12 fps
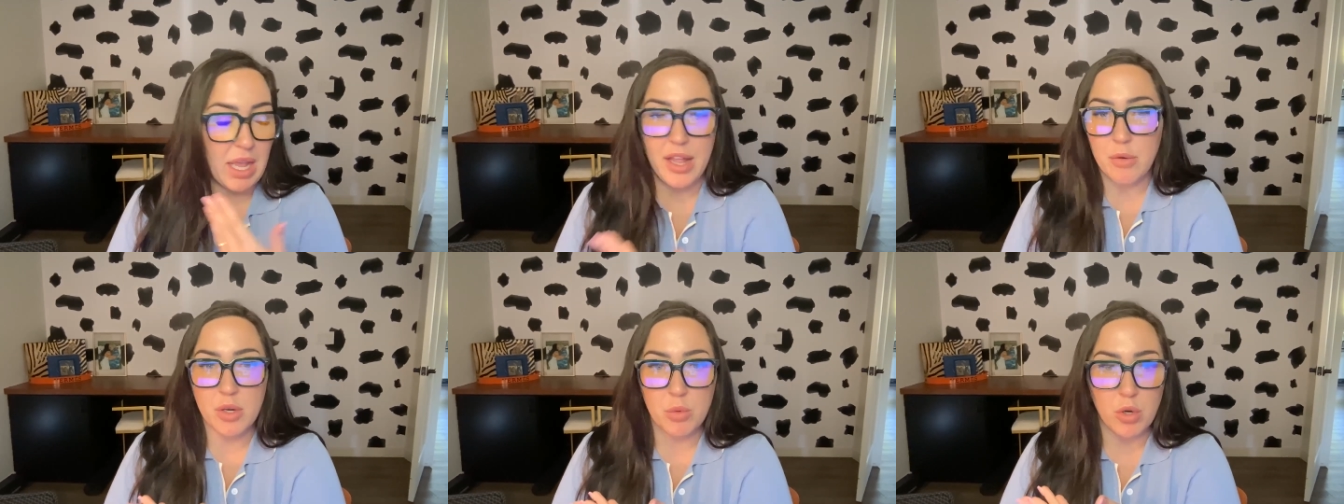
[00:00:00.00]
I
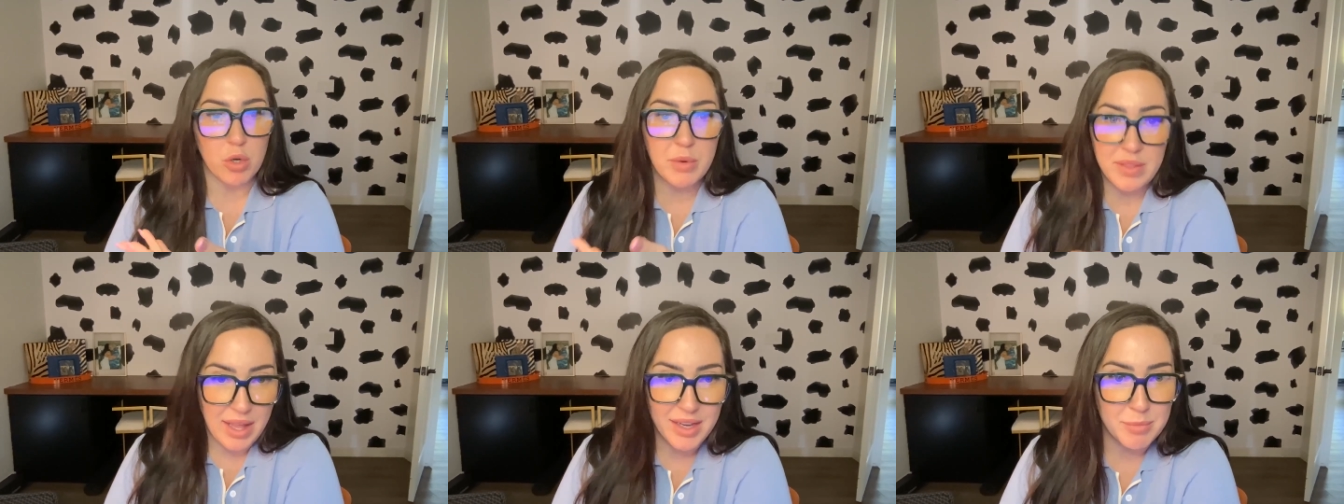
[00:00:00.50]
don't want to work
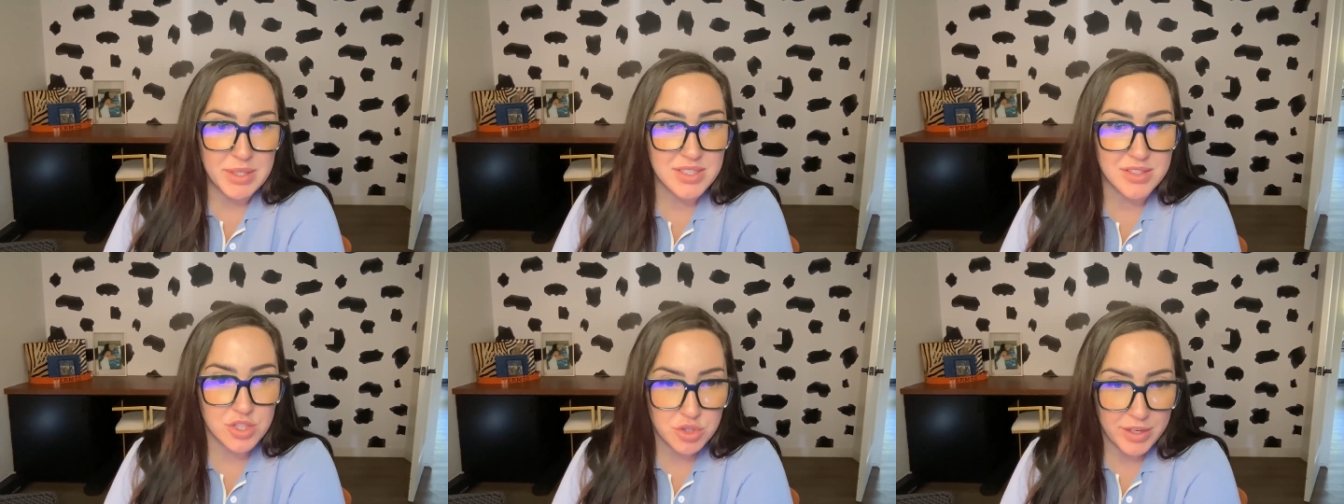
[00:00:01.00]
with enemies
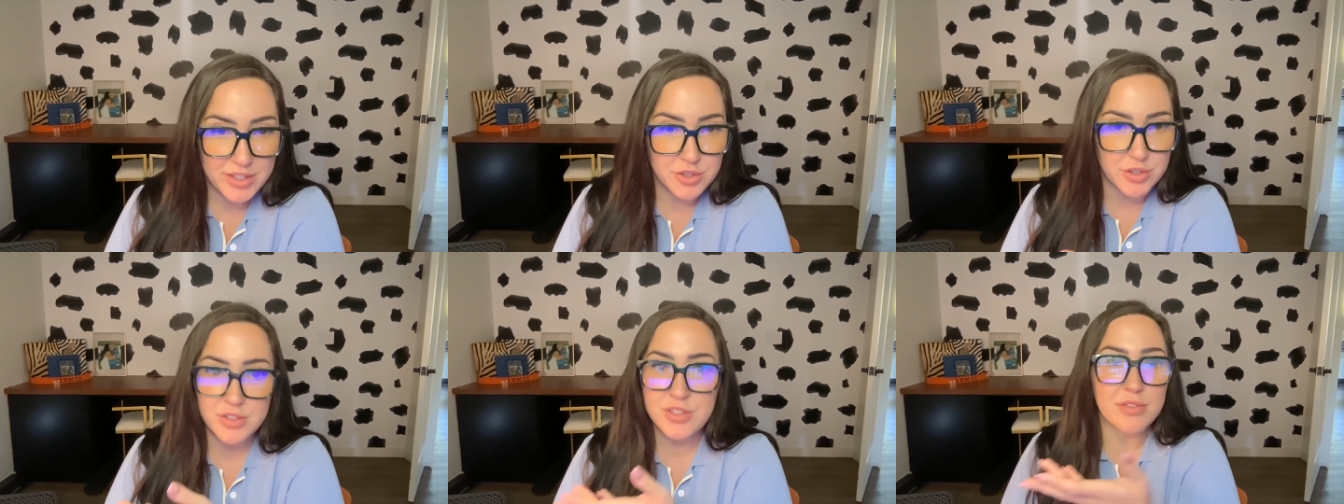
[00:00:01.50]
and
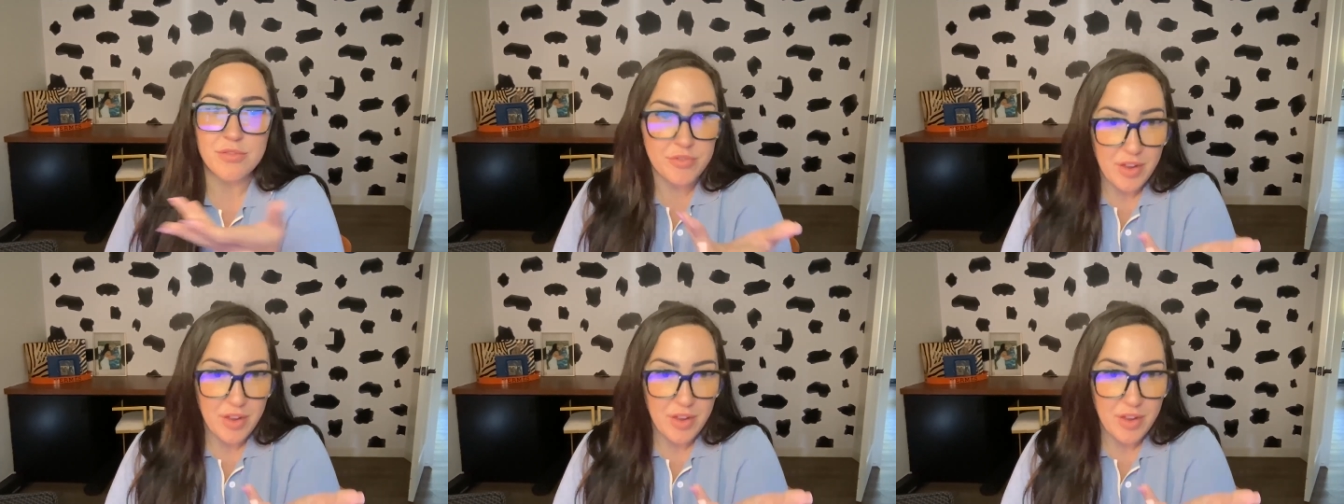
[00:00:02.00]
strangers.